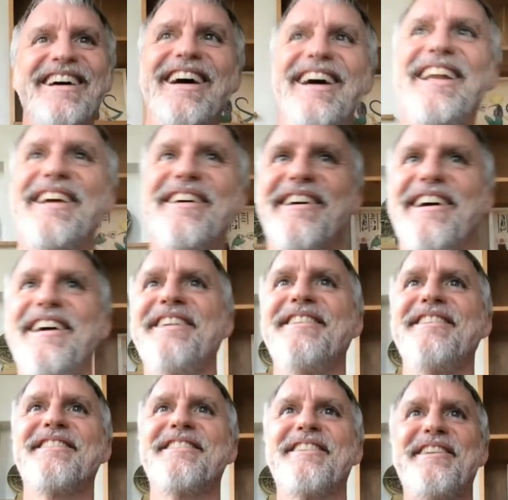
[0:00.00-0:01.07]
Anyway,
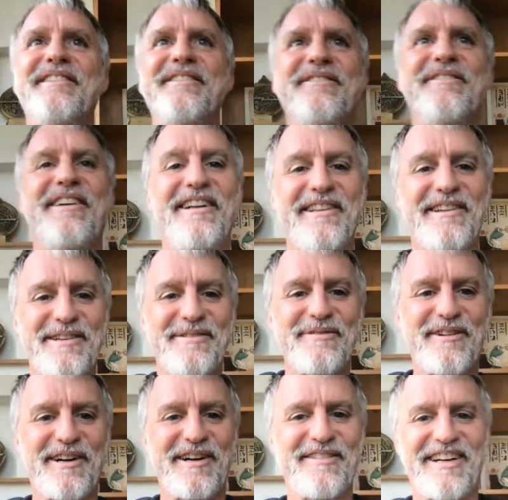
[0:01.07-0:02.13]
so I'll learn
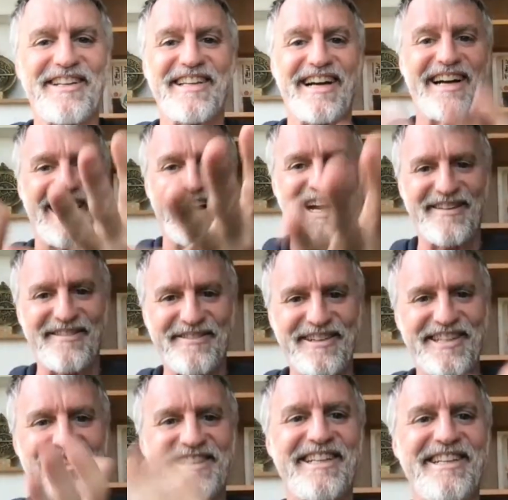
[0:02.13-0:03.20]
more about that. I
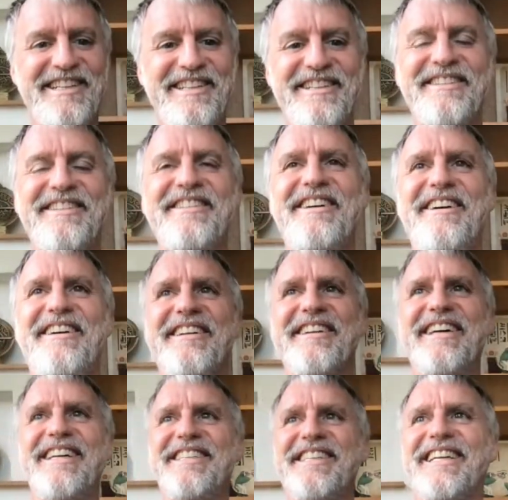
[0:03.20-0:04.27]
appreciate you all
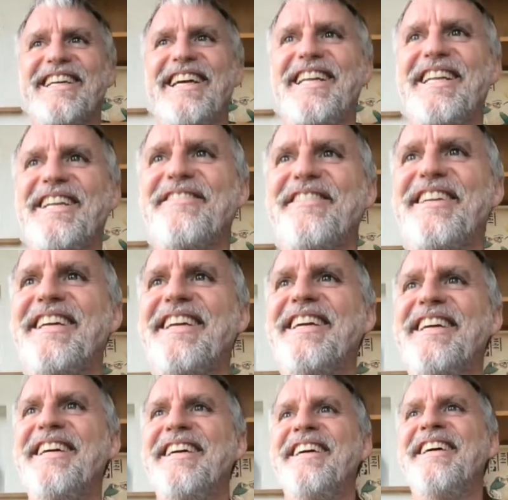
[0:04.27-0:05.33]
educating me.
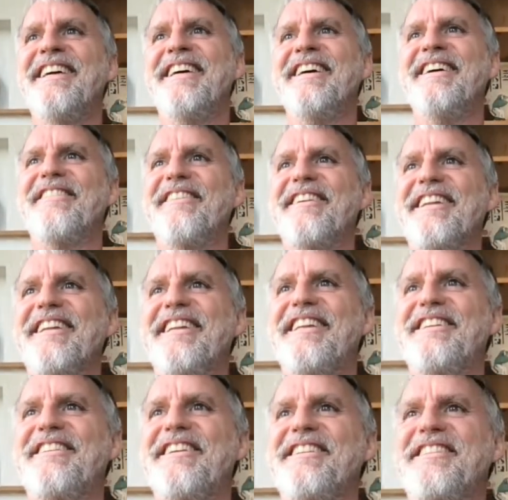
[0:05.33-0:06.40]
What an
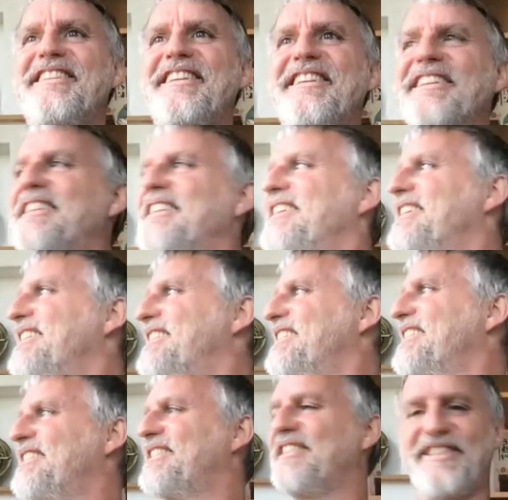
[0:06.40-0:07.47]
interesting thing
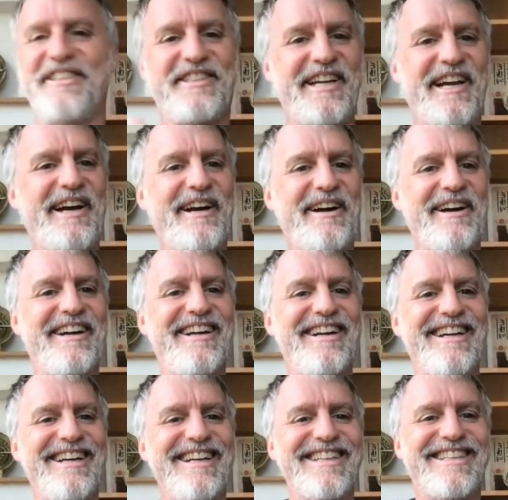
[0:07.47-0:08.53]
to share
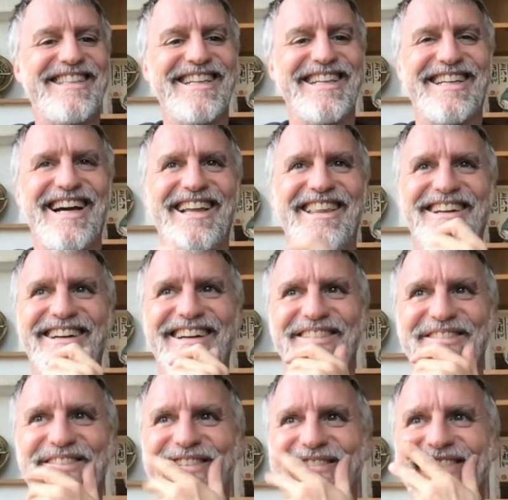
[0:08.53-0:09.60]
together
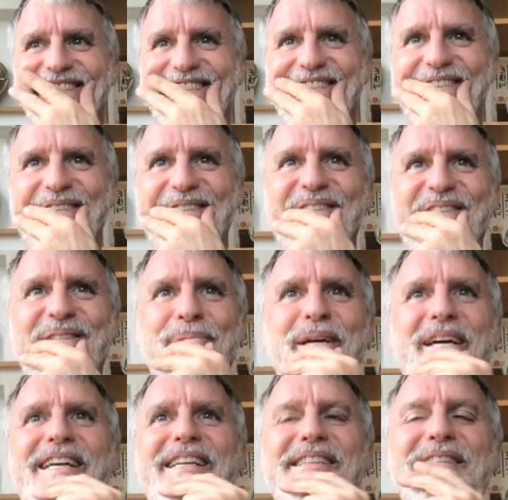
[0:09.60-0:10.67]
from this new
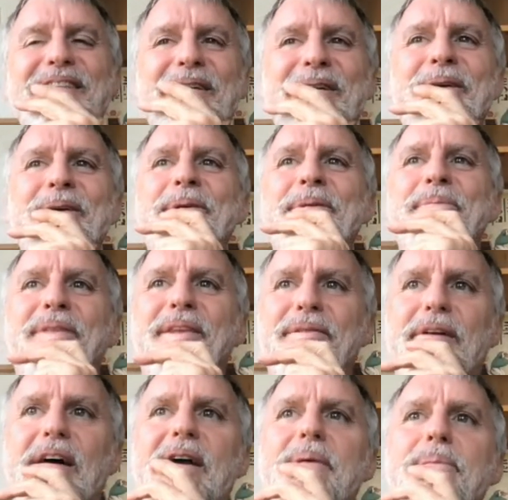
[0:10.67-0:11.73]
space.
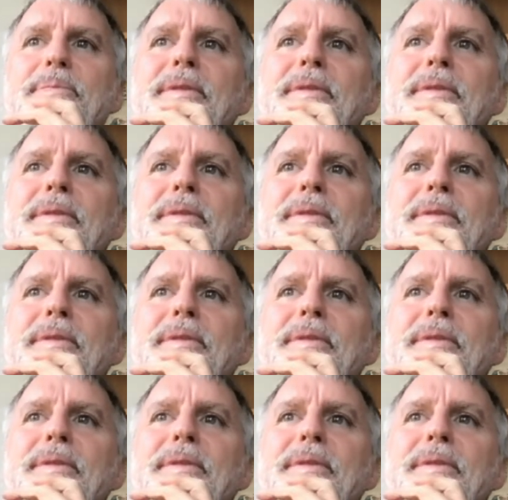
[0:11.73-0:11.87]
Right.